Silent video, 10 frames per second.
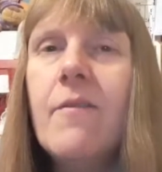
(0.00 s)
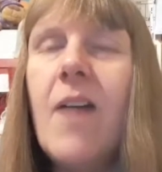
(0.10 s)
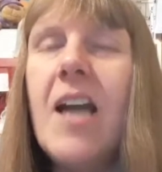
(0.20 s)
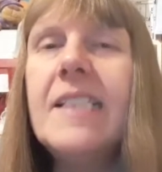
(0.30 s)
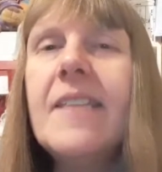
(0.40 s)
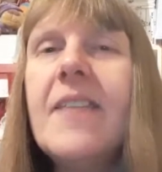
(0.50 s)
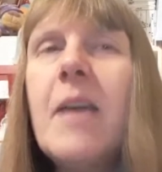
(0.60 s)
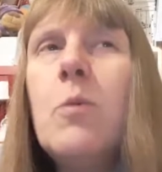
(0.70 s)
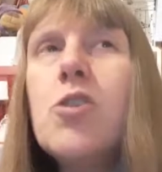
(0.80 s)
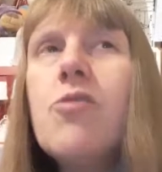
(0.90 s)
right? So
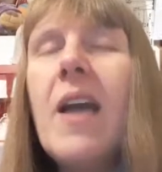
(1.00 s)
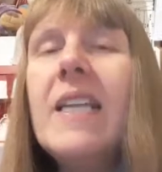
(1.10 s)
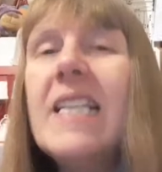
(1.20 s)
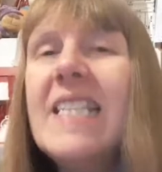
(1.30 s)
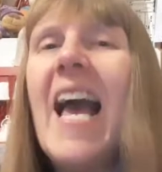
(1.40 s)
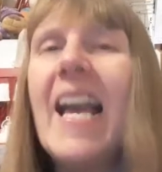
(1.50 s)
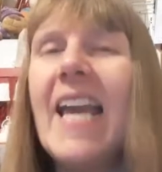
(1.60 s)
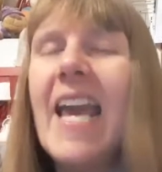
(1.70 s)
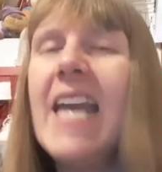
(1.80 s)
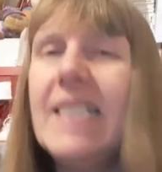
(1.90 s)
they will try and
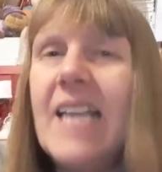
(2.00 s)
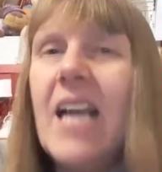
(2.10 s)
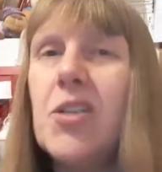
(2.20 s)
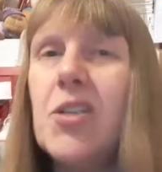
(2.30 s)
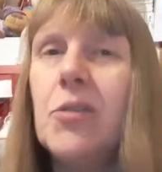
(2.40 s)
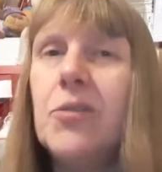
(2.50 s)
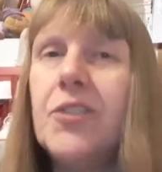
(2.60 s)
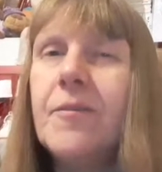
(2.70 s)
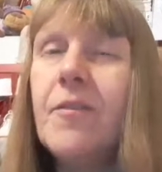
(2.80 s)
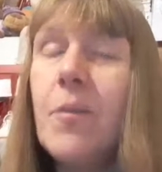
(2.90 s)
attack
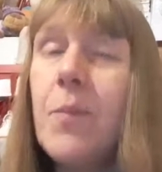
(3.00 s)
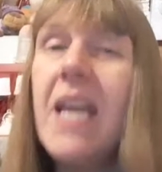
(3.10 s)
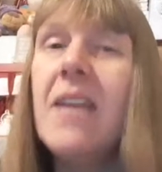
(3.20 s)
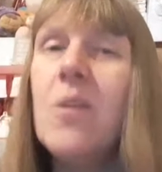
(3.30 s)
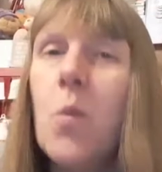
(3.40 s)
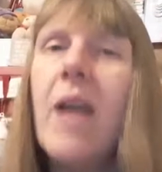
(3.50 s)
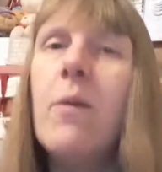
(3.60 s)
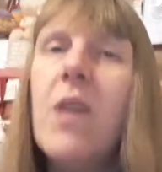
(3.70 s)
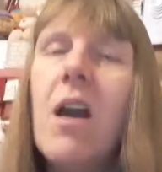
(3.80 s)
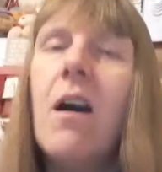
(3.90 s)
asexuals for being the
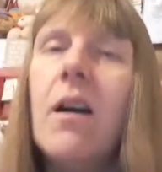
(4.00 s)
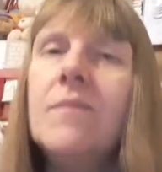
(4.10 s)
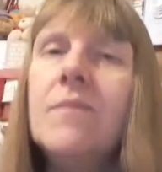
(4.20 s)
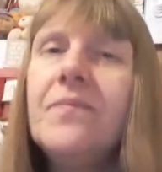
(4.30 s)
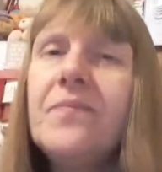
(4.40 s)
way we are.